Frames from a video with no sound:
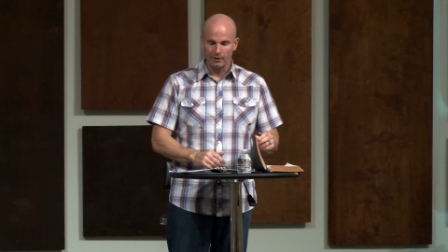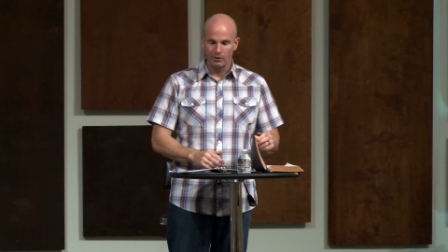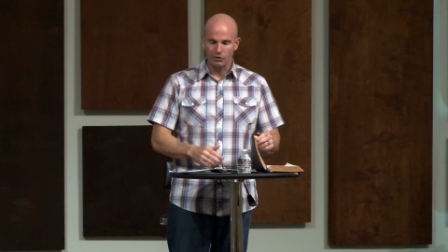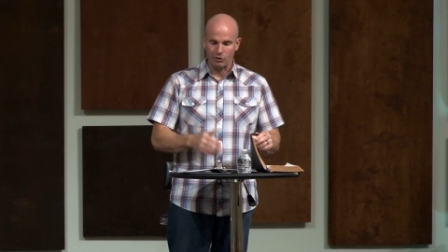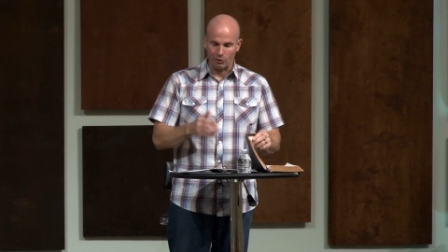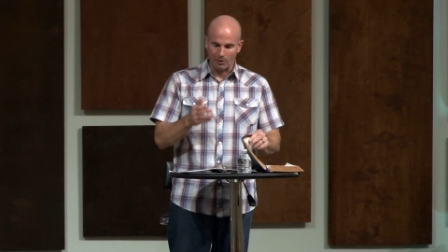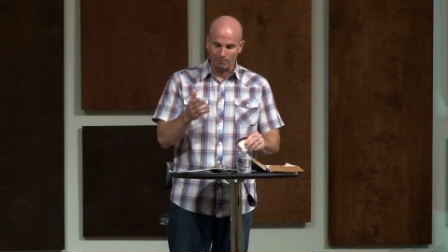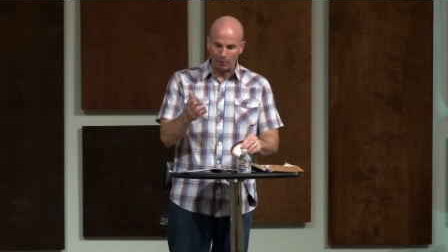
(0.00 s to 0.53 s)

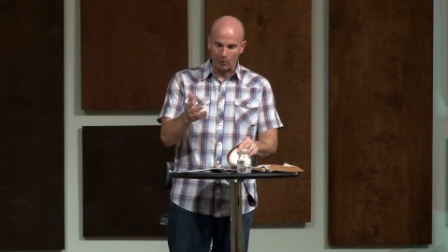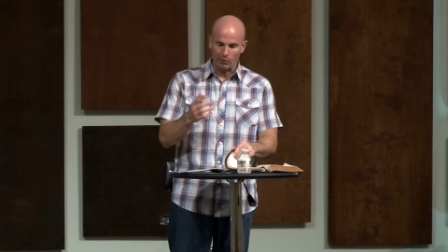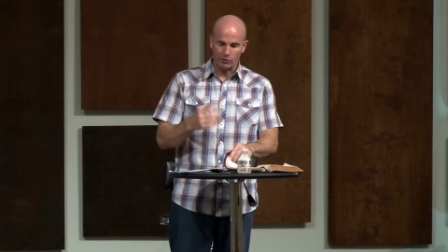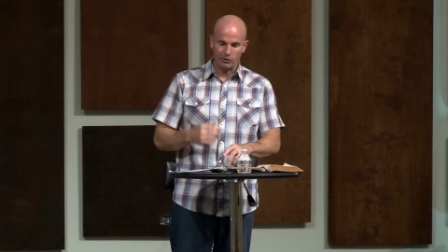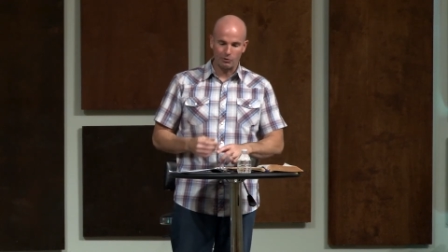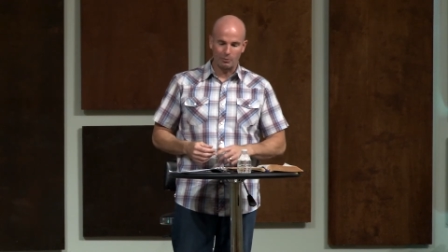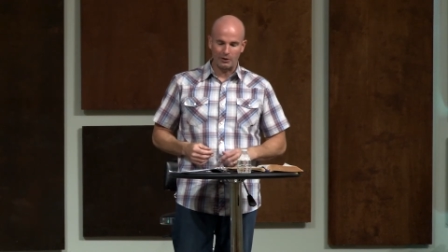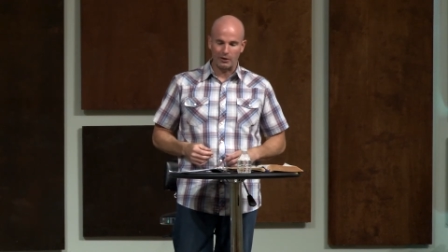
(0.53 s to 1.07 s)
So, the
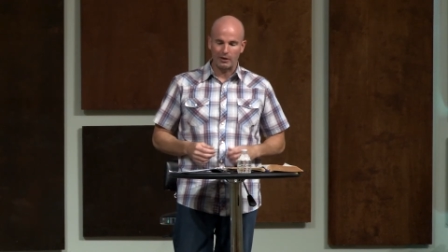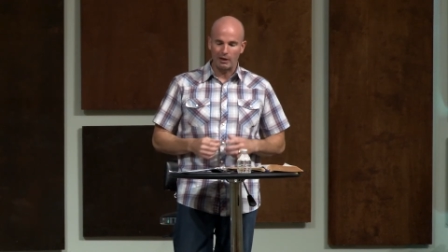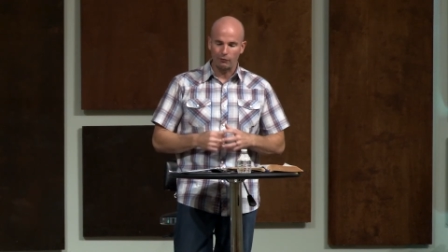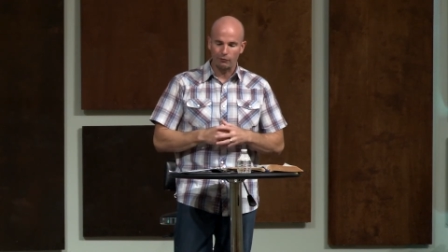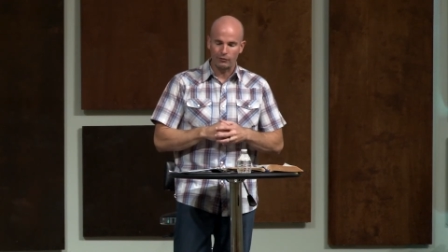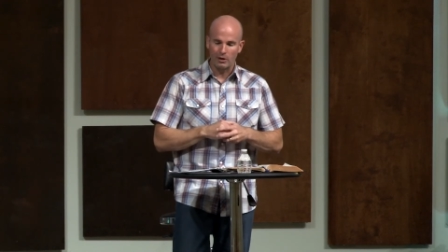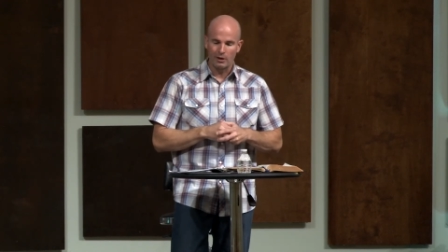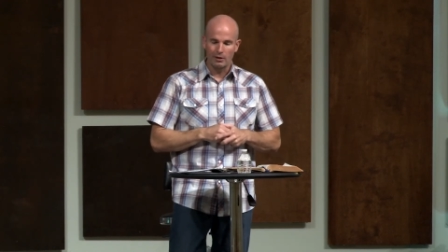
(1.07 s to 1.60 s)
person with the
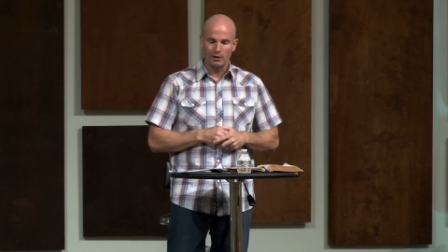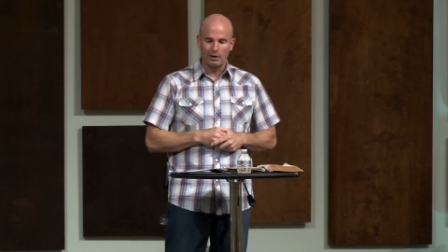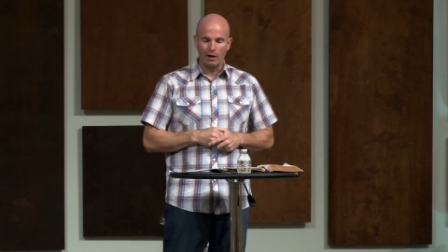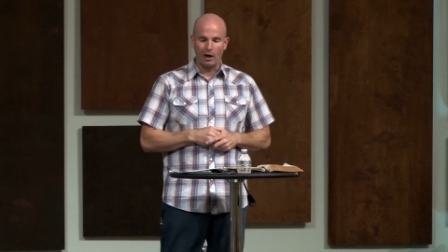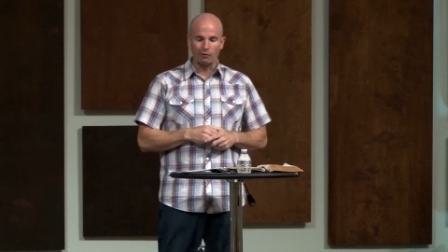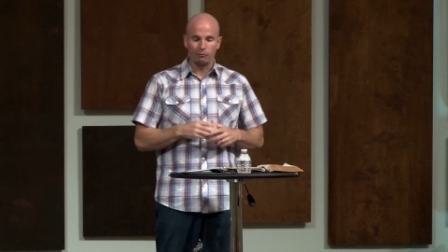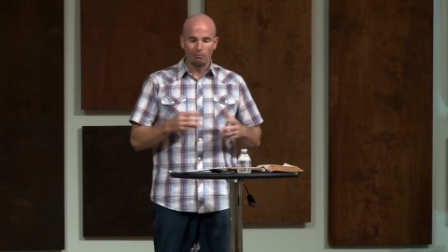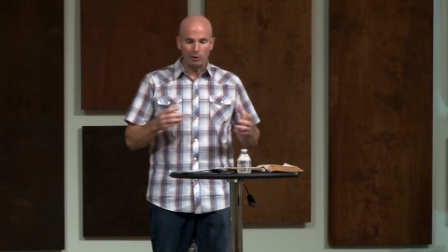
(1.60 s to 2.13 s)
gift
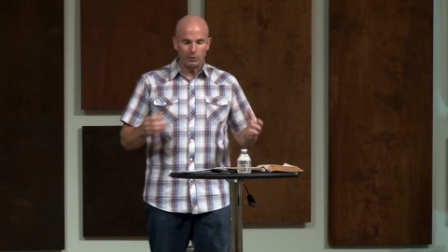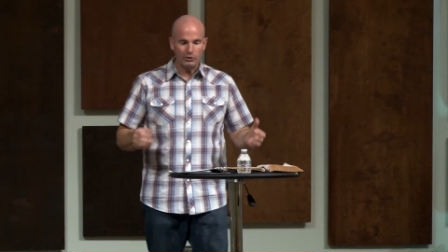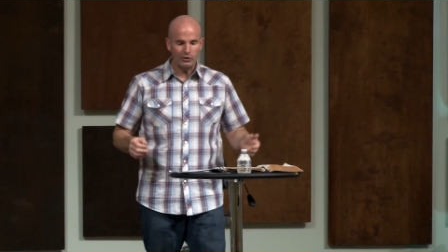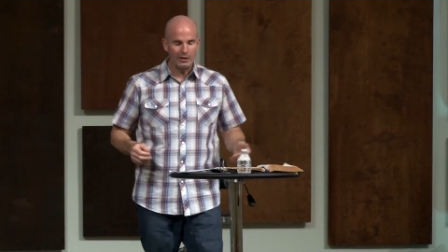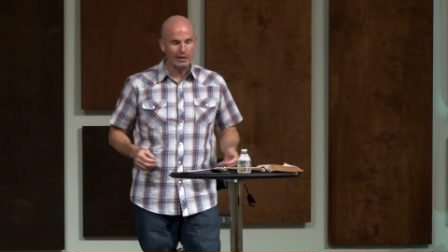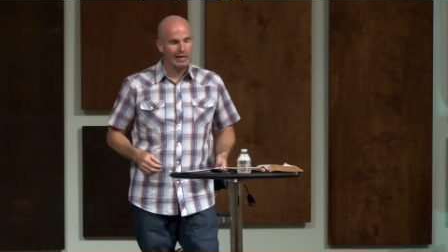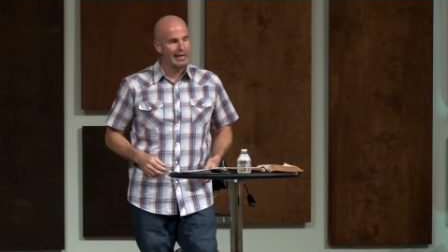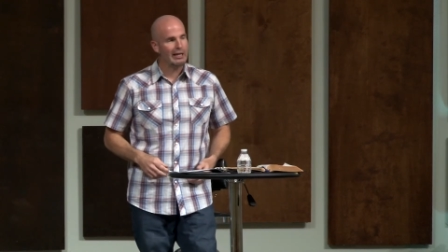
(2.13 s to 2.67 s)
of
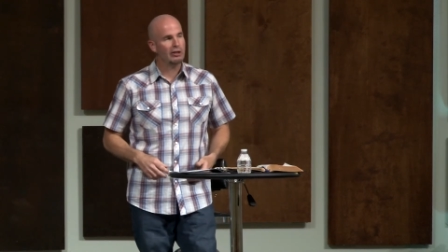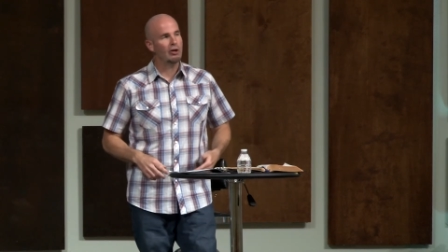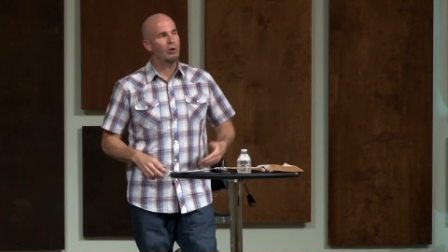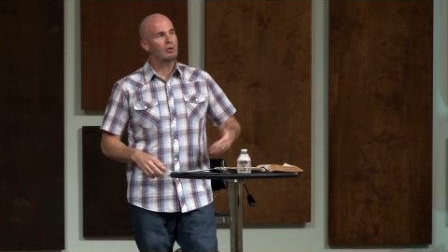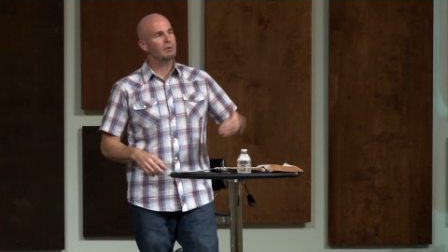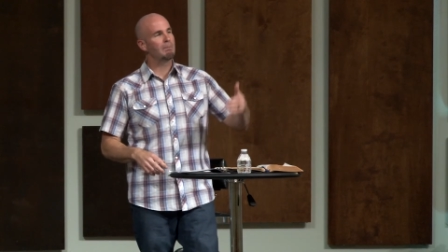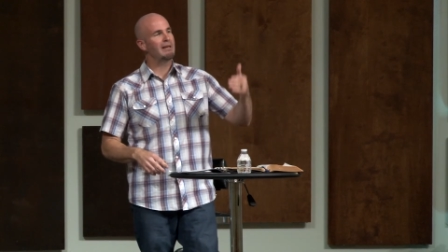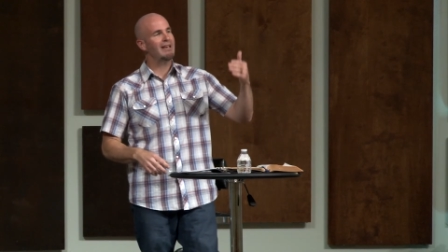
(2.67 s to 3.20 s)
mercy, it
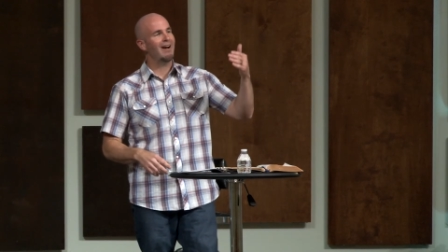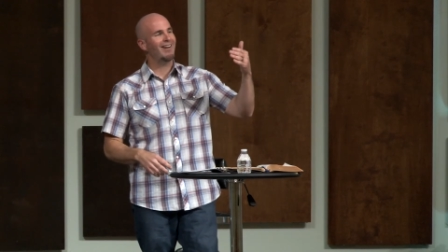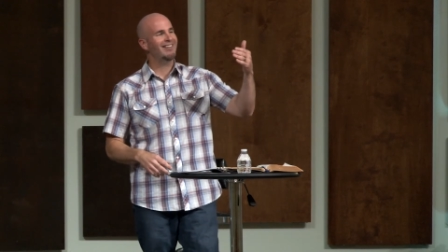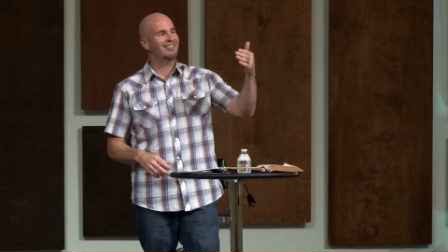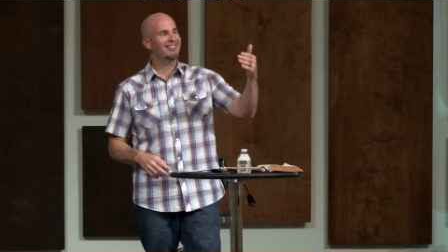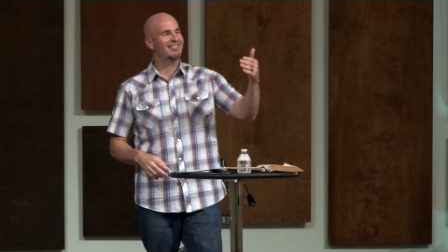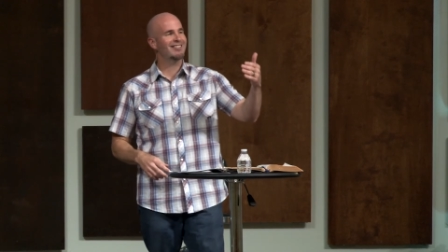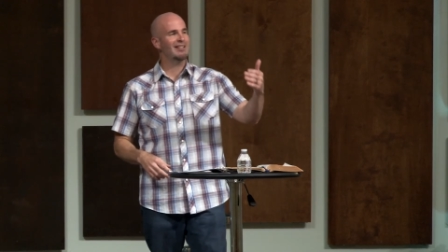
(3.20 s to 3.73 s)
goes
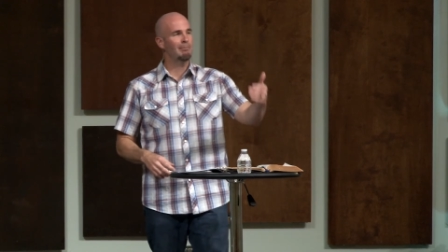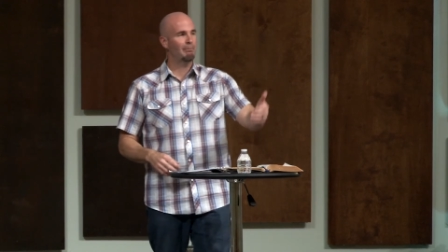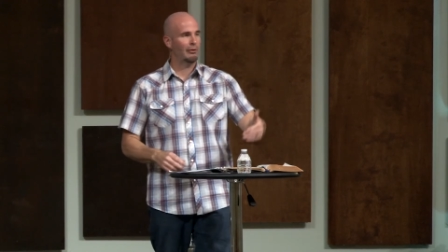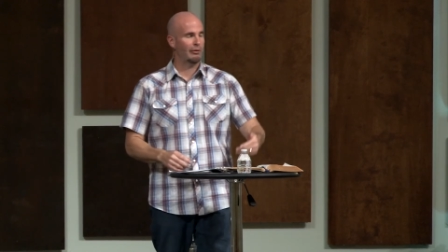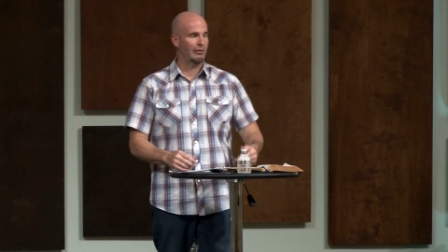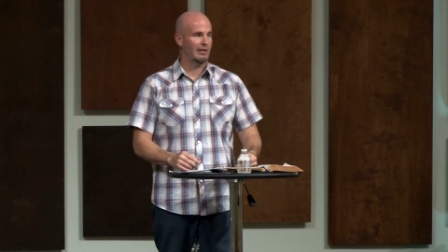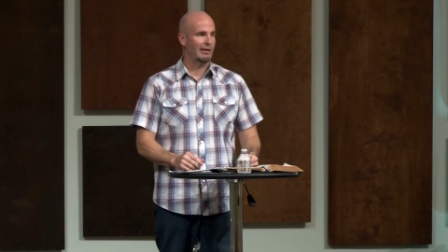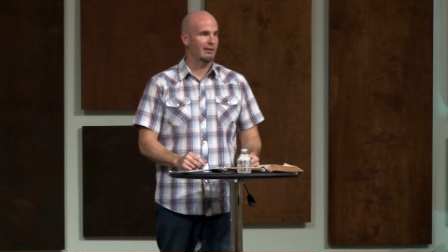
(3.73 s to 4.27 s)
beyond
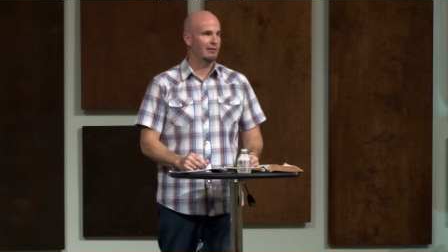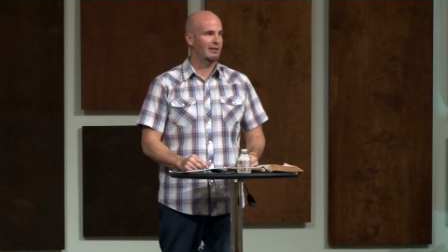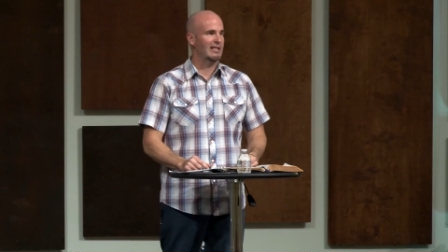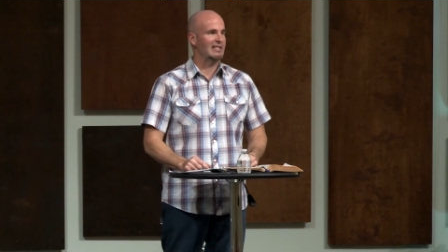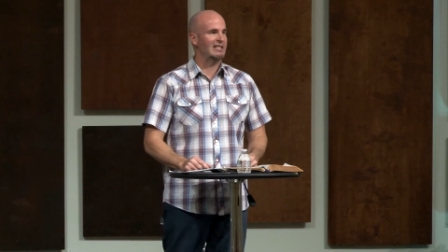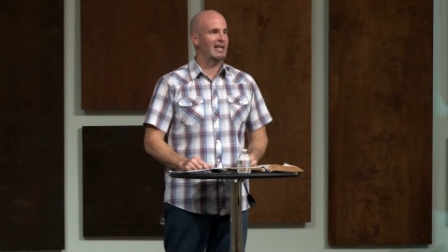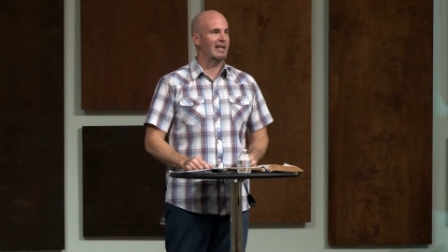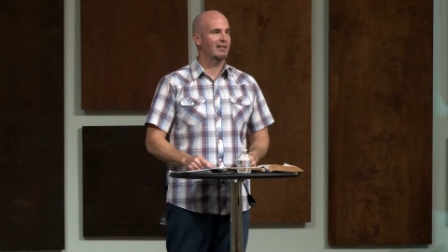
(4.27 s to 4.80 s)
sympathy
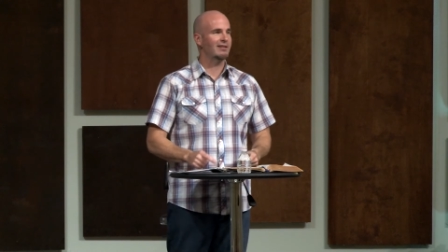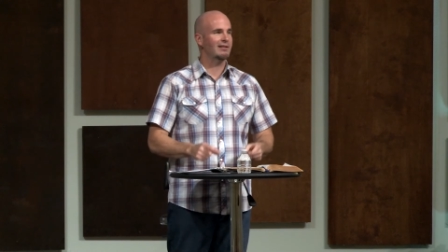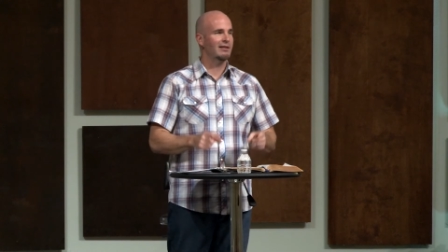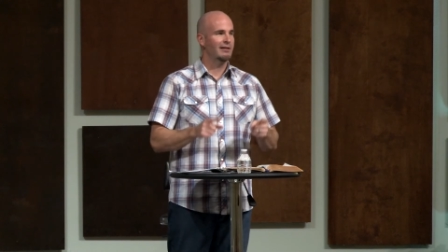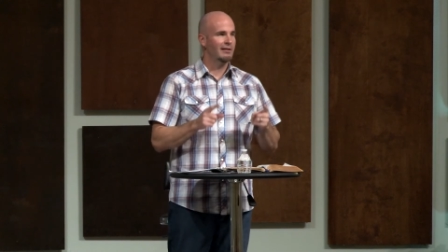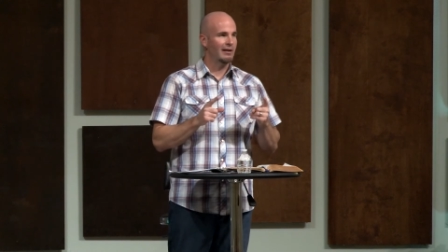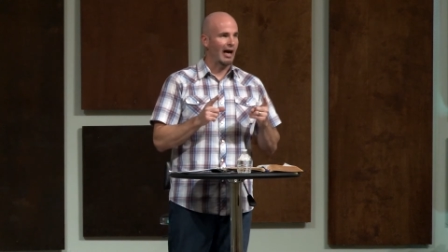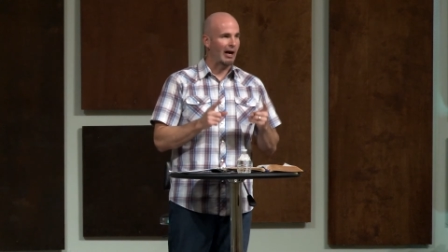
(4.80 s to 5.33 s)
that says,
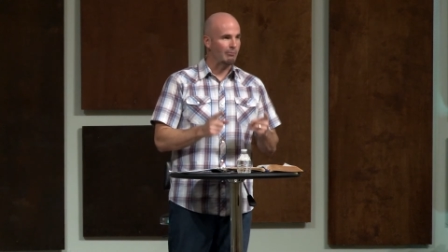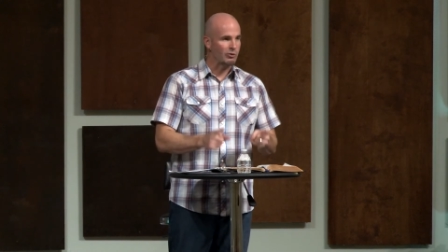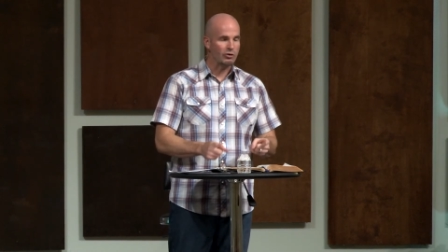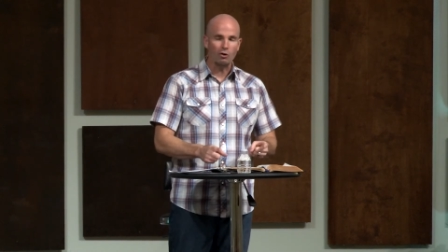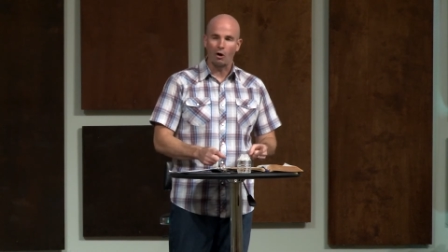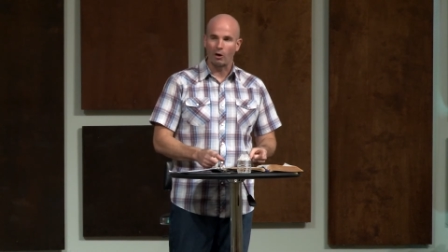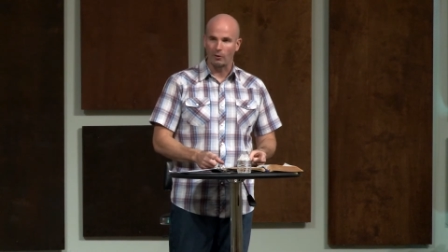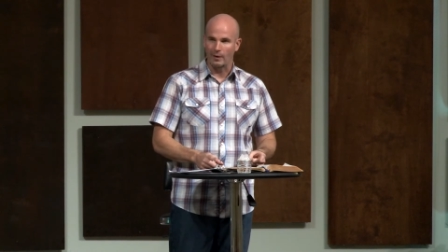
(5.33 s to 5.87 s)
I'm
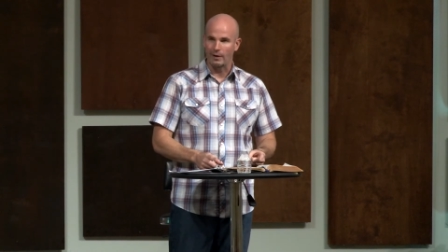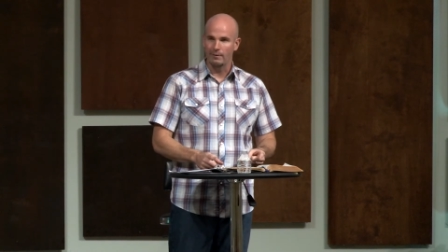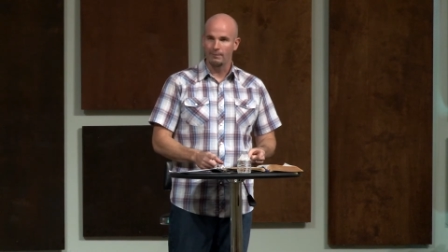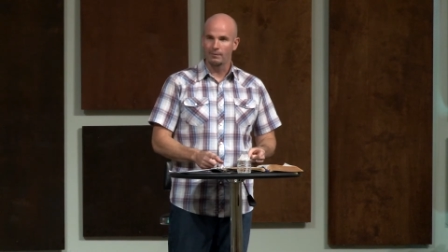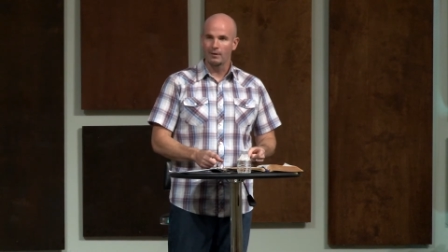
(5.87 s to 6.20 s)
sorry.